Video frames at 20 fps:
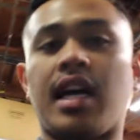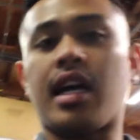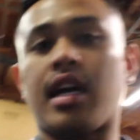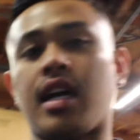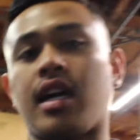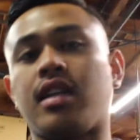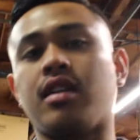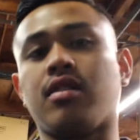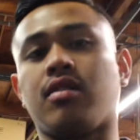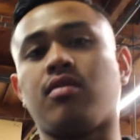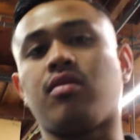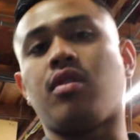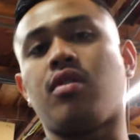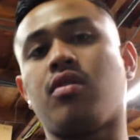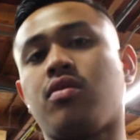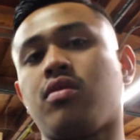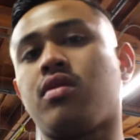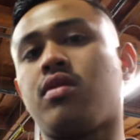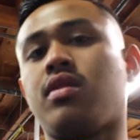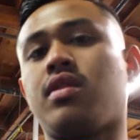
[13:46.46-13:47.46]
that kind of
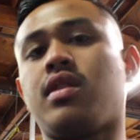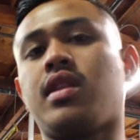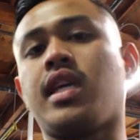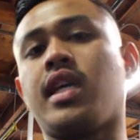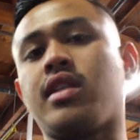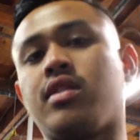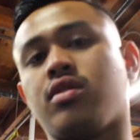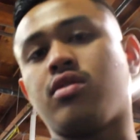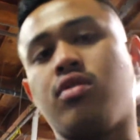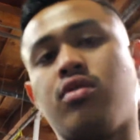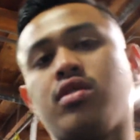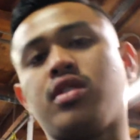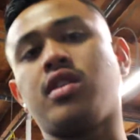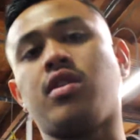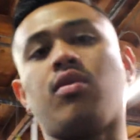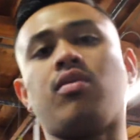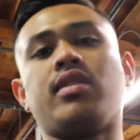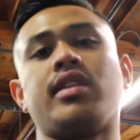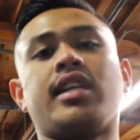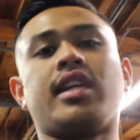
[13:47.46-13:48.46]
growth, things usually
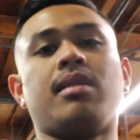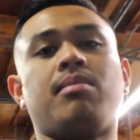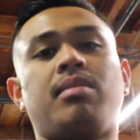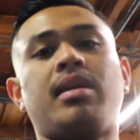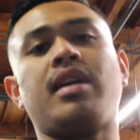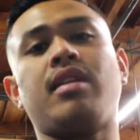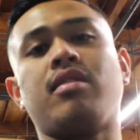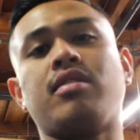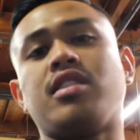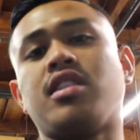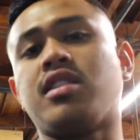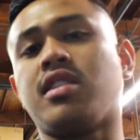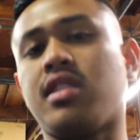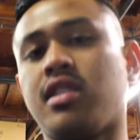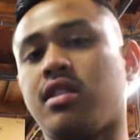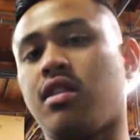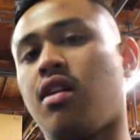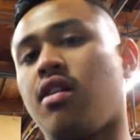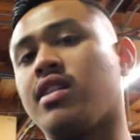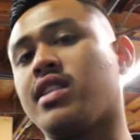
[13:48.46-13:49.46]
only get better just
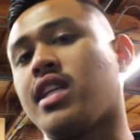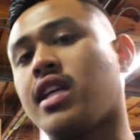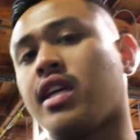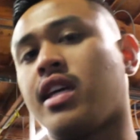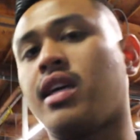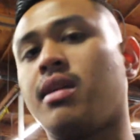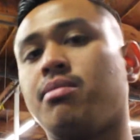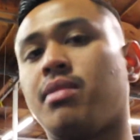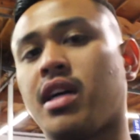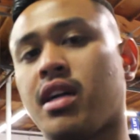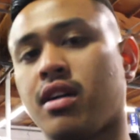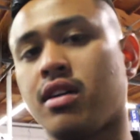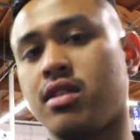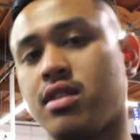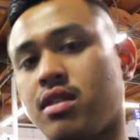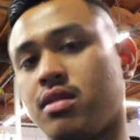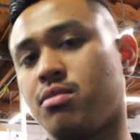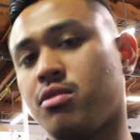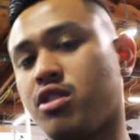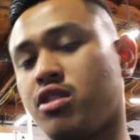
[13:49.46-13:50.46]
as long as I keep my
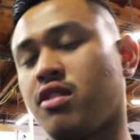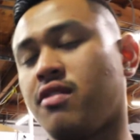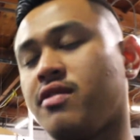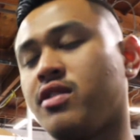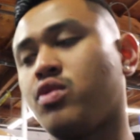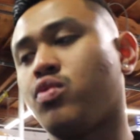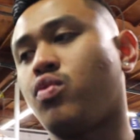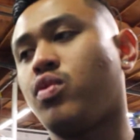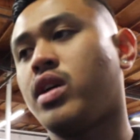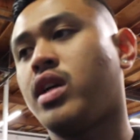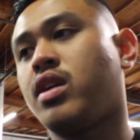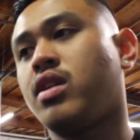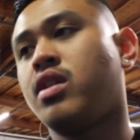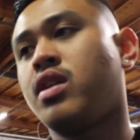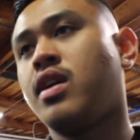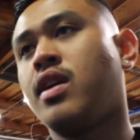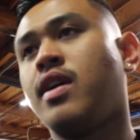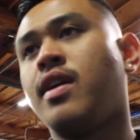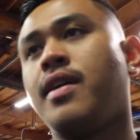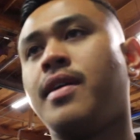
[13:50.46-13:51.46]
customer service well,
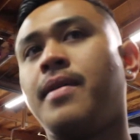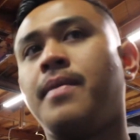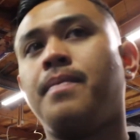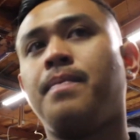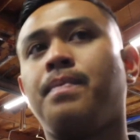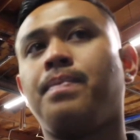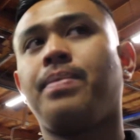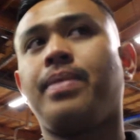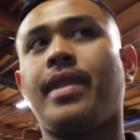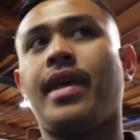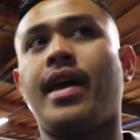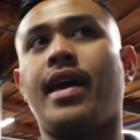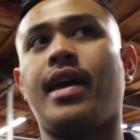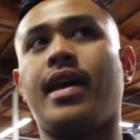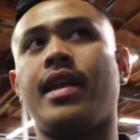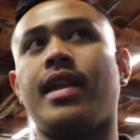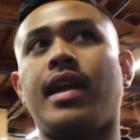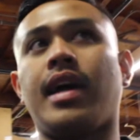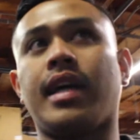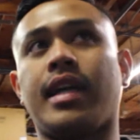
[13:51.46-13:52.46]

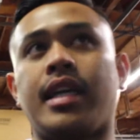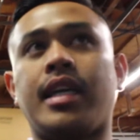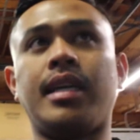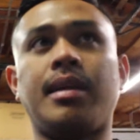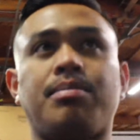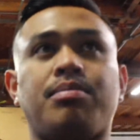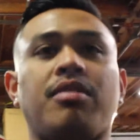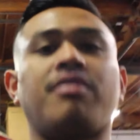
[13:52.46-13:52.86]
and I keep